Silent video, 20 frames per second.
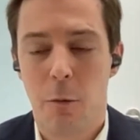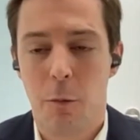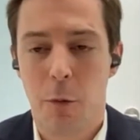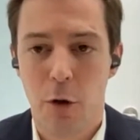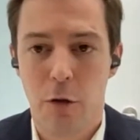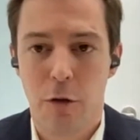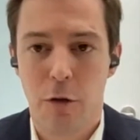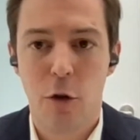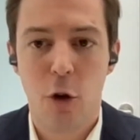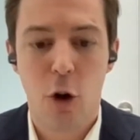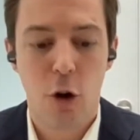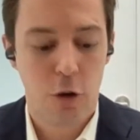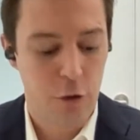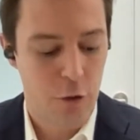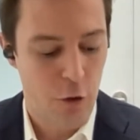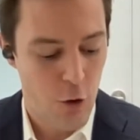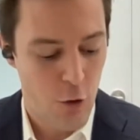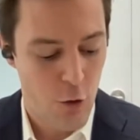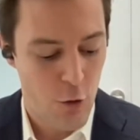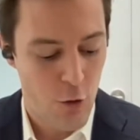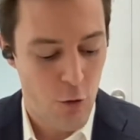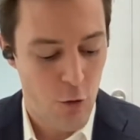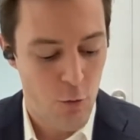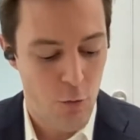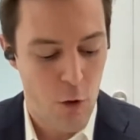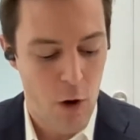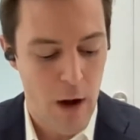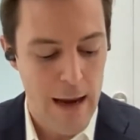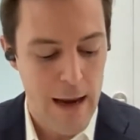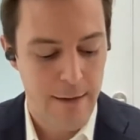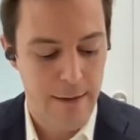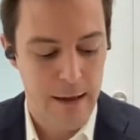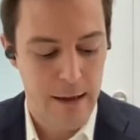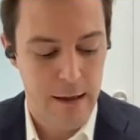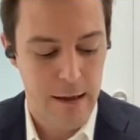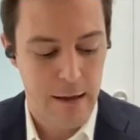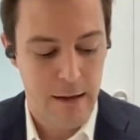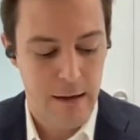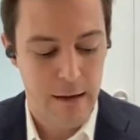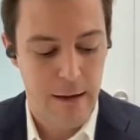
but not uh, relating